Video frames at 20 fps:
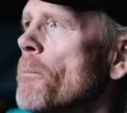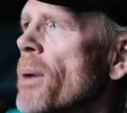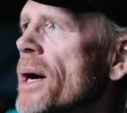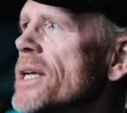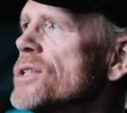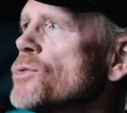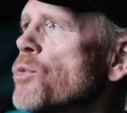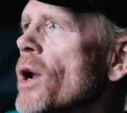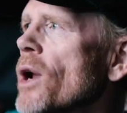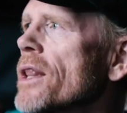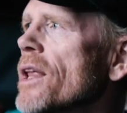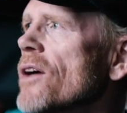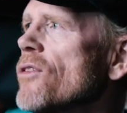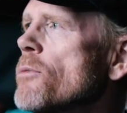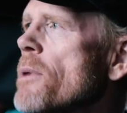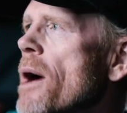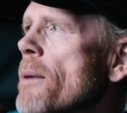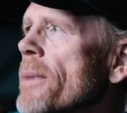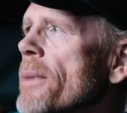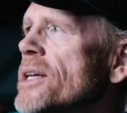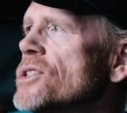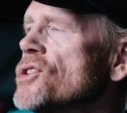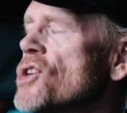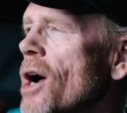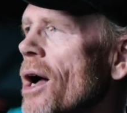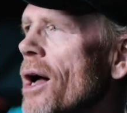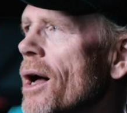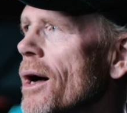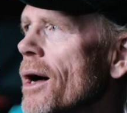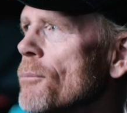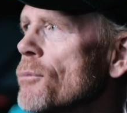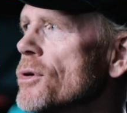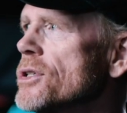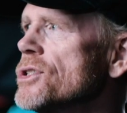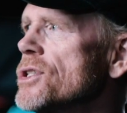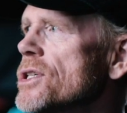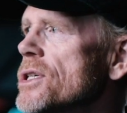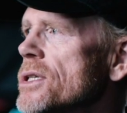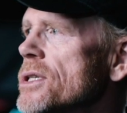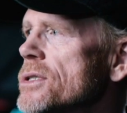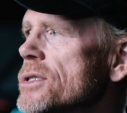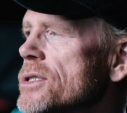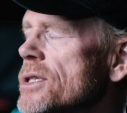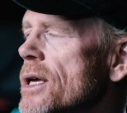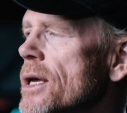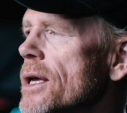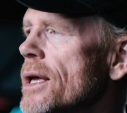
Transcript: But it's what I love about my job, which is